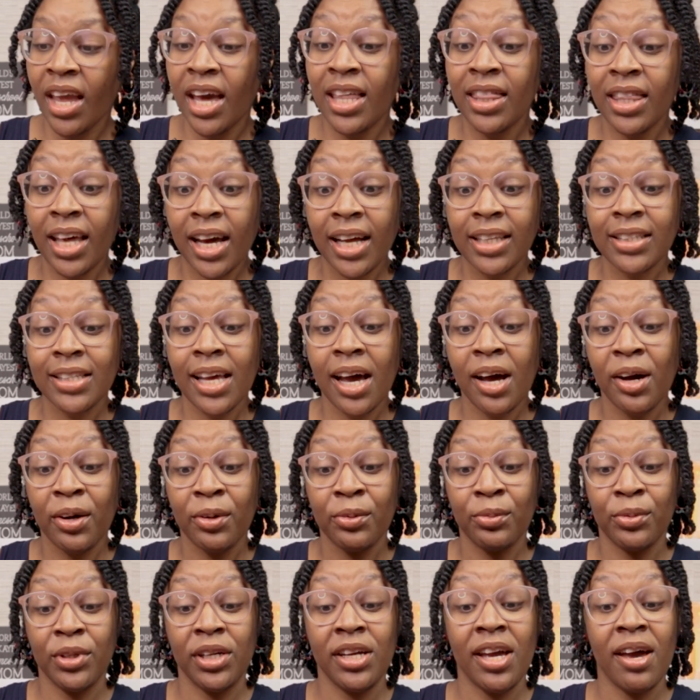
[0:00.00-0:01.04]
And that's
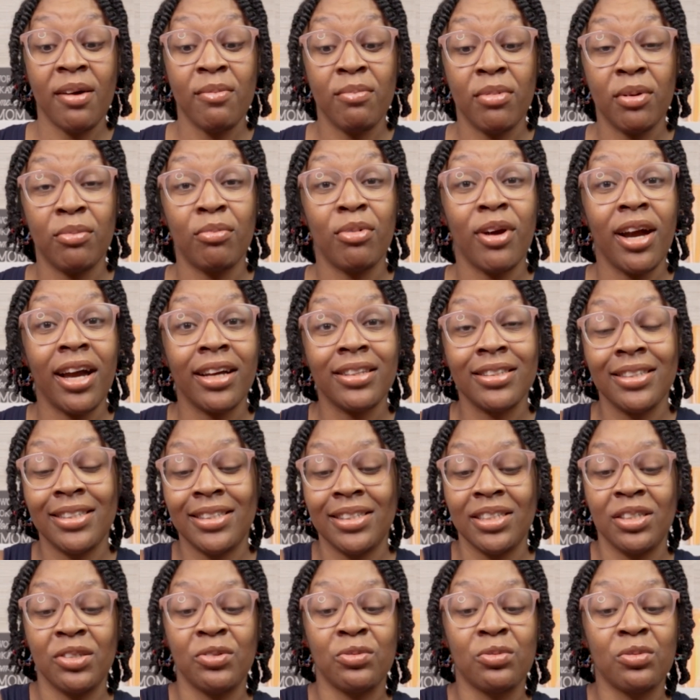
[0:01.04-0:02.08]
how we have been
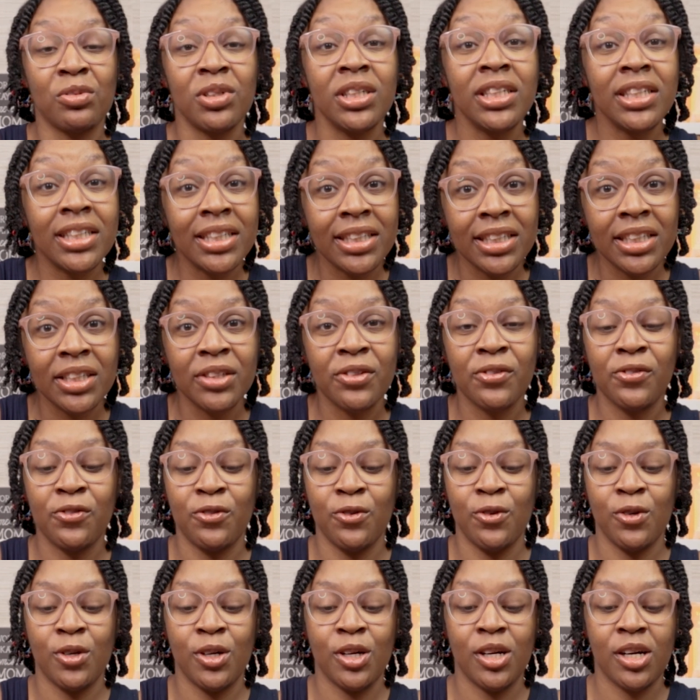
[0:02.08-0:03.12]
practicing reading
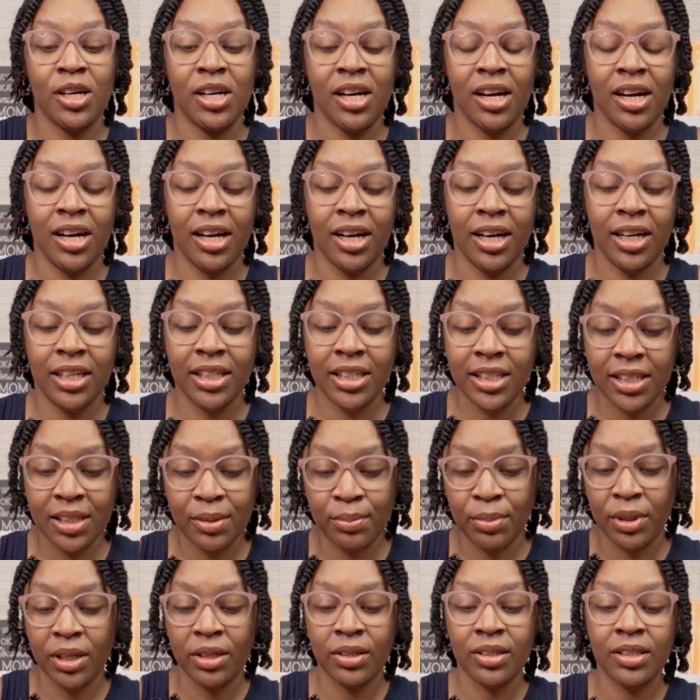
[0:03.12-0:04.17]
for
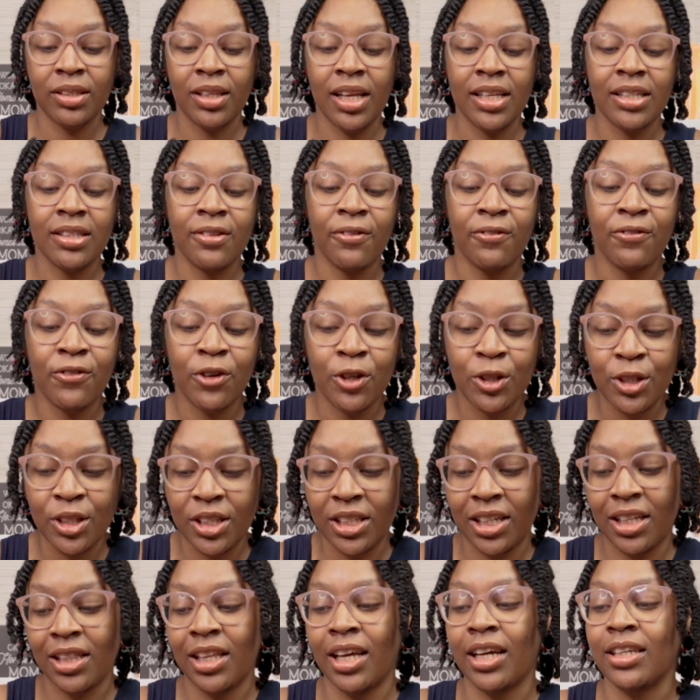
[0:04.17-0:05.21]
Isabel. And so that's the
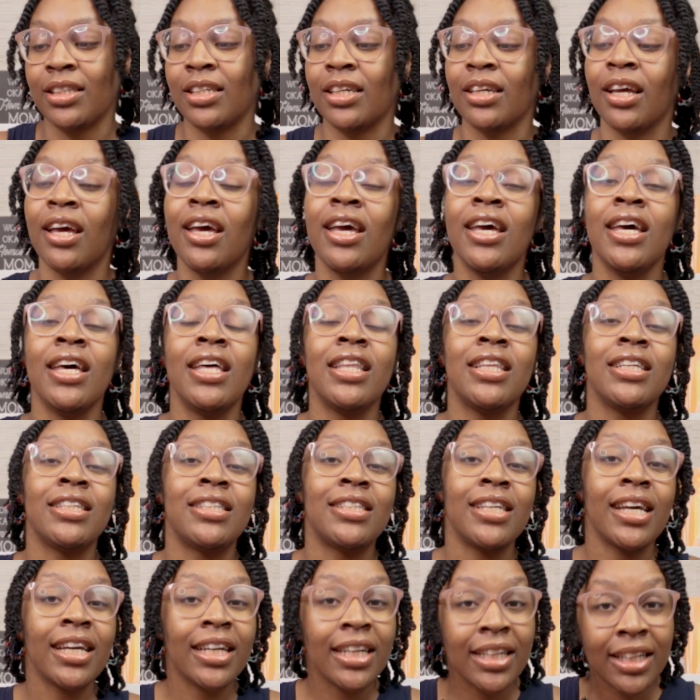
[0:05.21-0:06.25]
first Eclectic. The
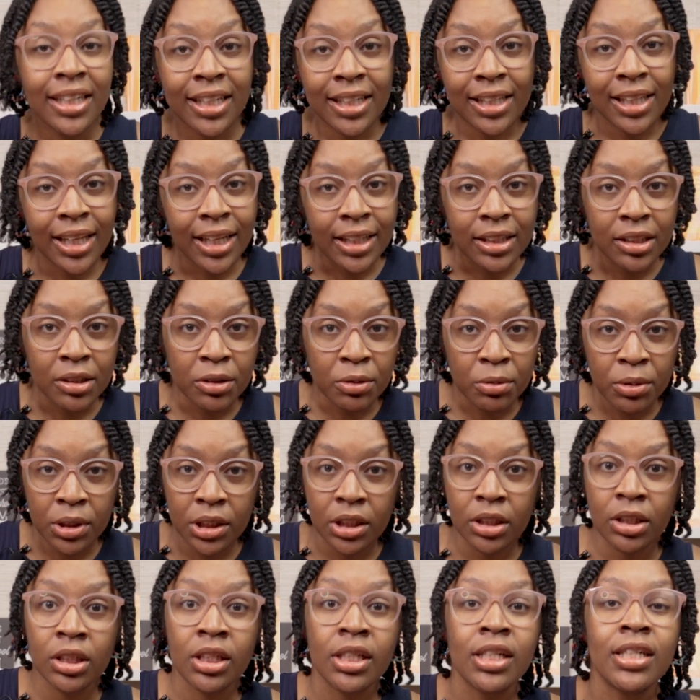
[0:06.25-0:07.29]
second Eclectic
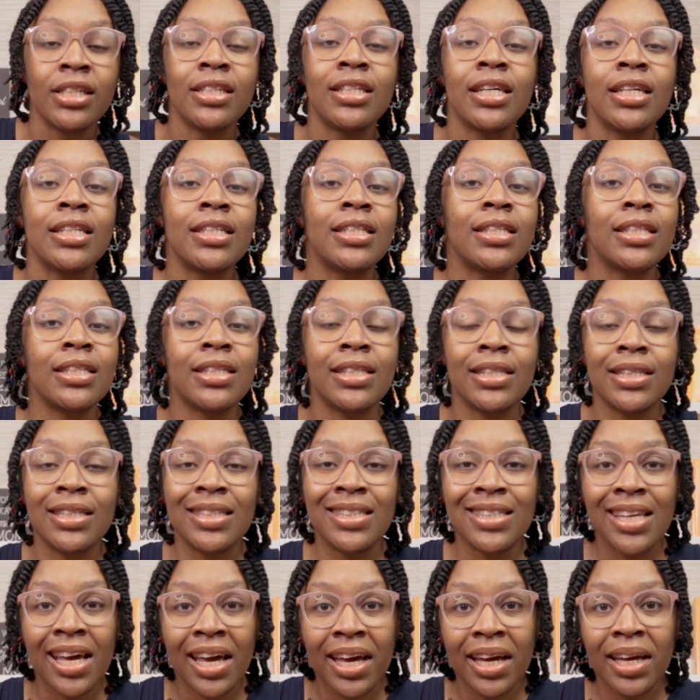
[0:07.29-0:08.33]
Reader does the
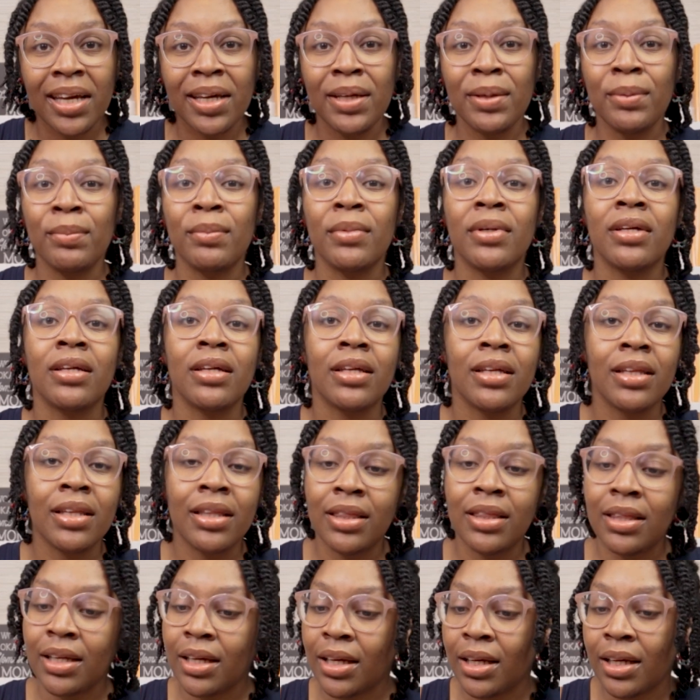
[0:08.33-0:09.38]
same
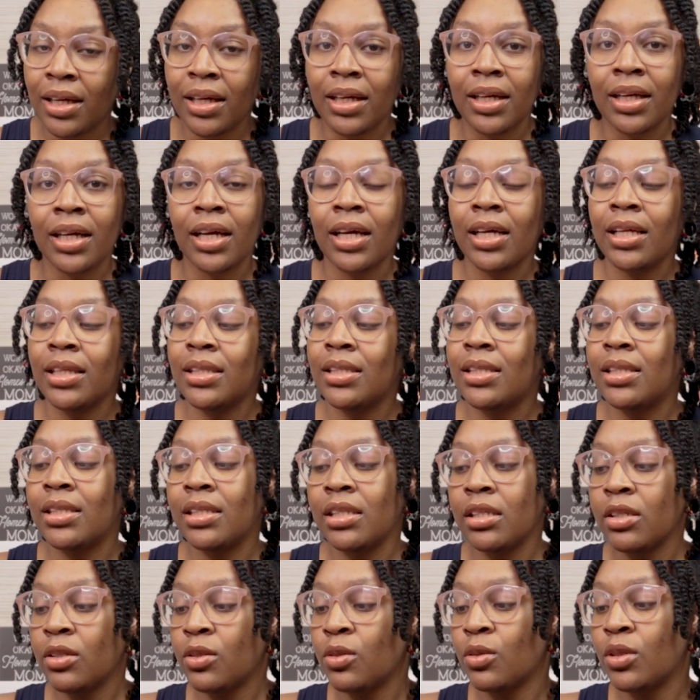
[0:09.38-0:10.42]
thing. It's
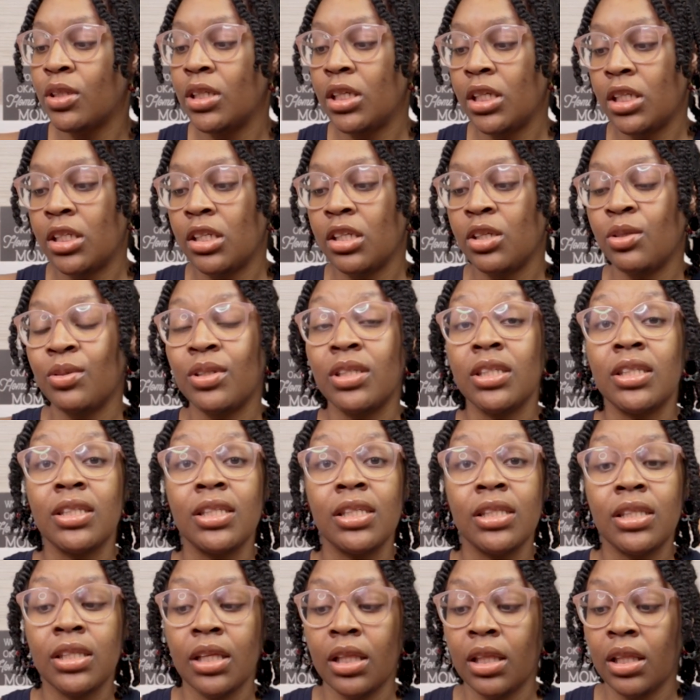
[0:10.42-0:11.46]
still teaching you, it just
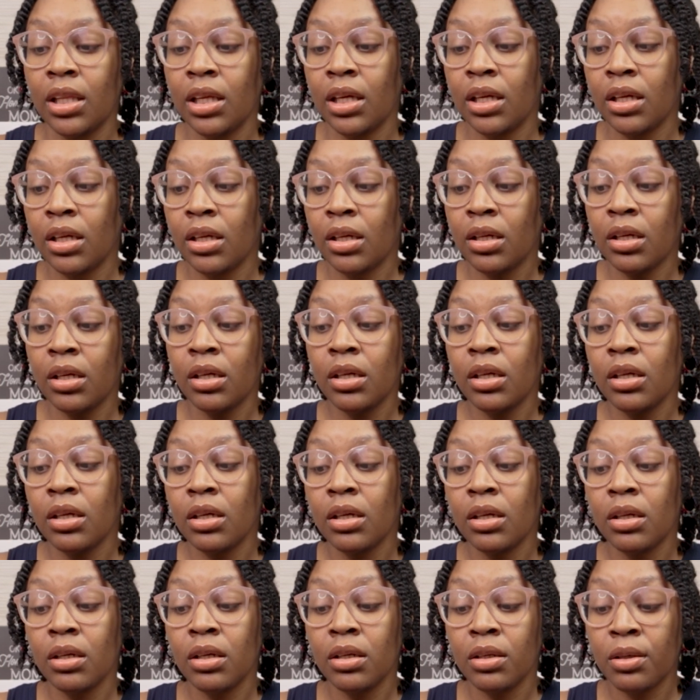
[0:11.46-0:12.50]
gets a
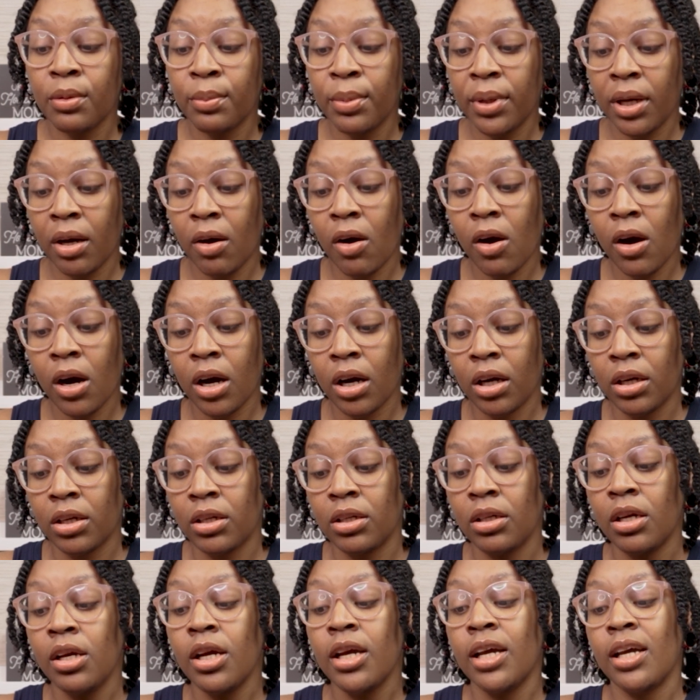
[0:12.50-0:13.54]
little bit
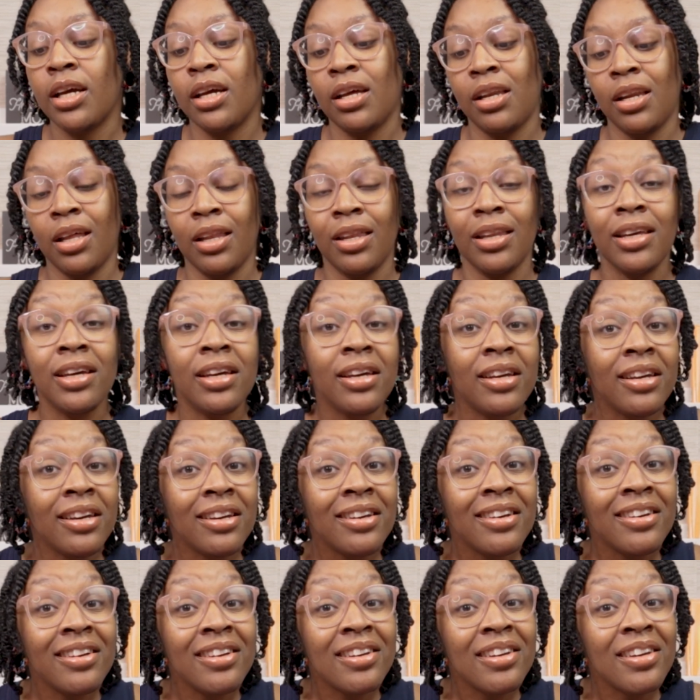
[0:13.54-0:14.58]
harder and a
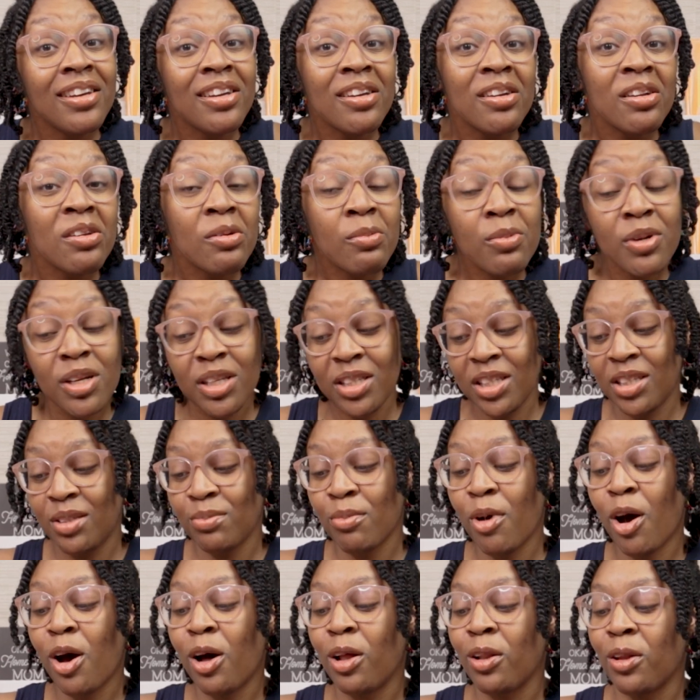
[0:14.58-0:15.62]
little bit
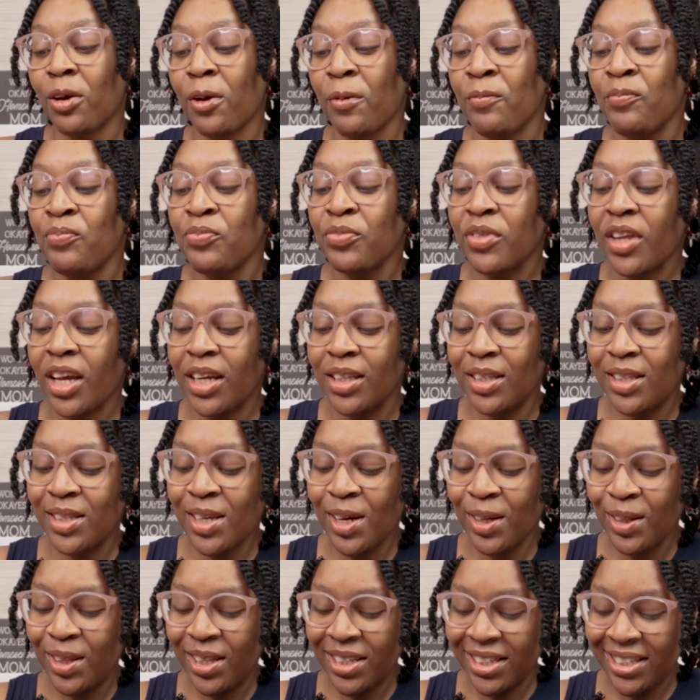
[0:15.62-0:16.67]
smaller. And
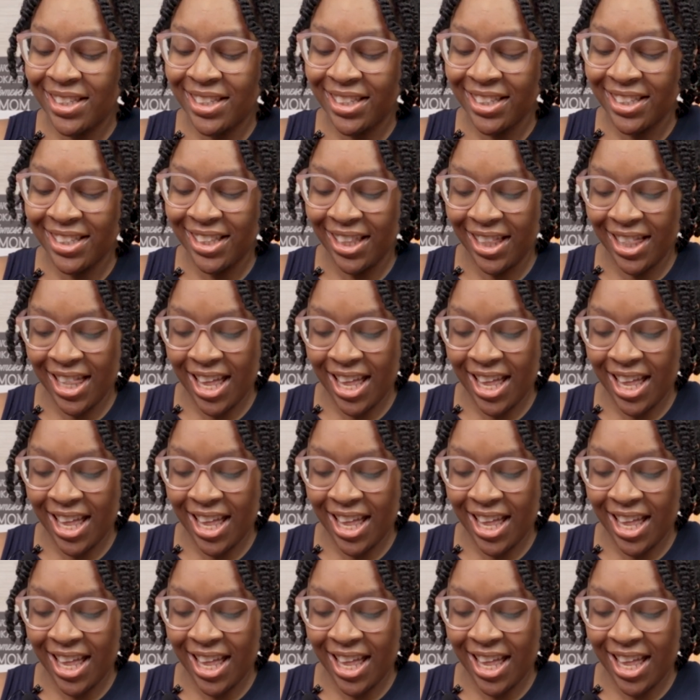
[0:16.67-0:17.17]
so this is